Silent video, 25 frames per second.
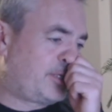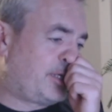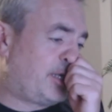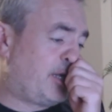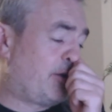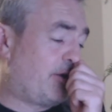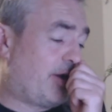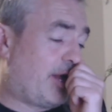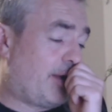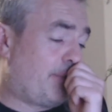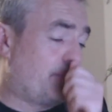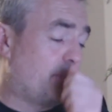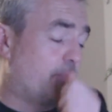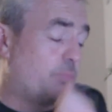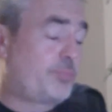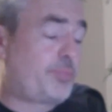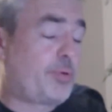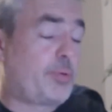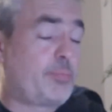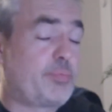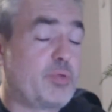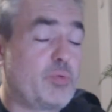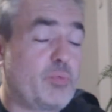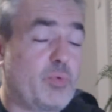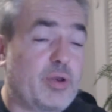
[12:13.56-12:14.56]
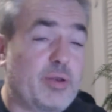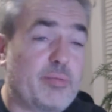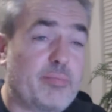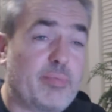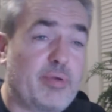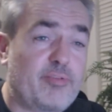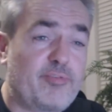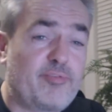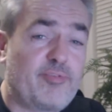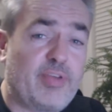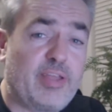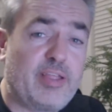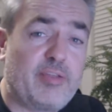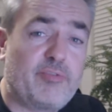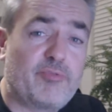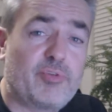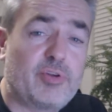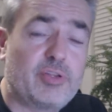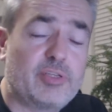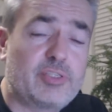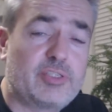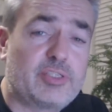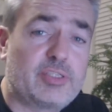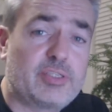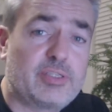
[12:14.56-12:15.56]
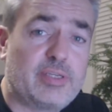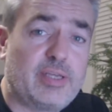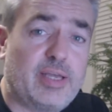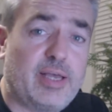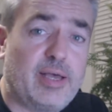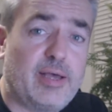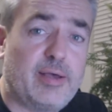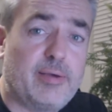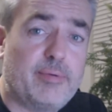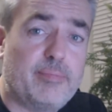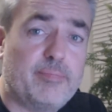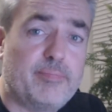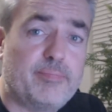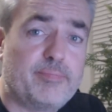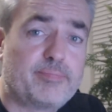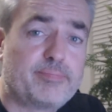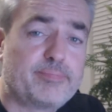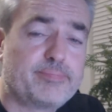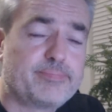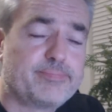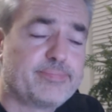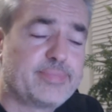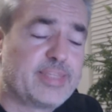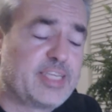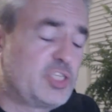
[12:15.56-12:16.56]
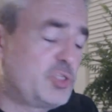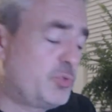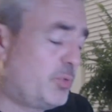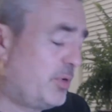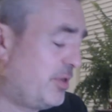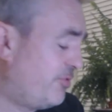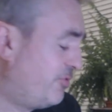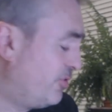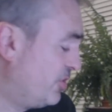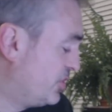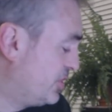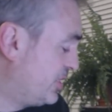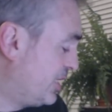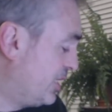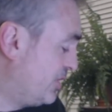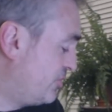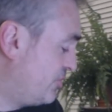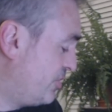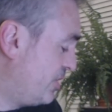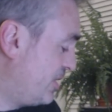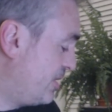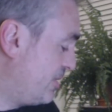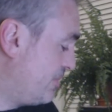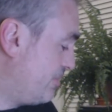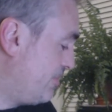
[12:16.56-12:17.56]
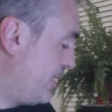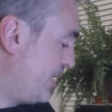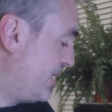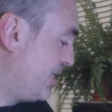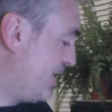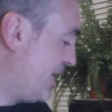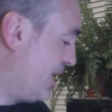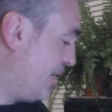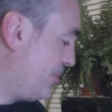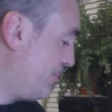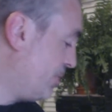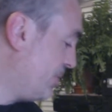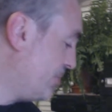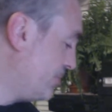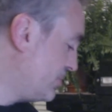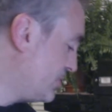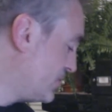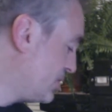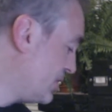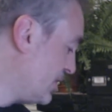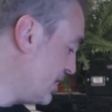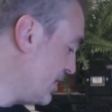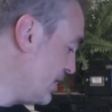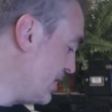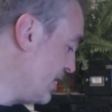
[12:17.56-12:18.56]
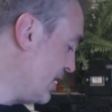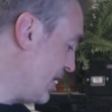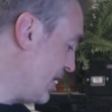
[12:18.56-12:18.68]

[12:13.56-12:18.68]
killer album, probably one of my favourite 21st century Maiden albums.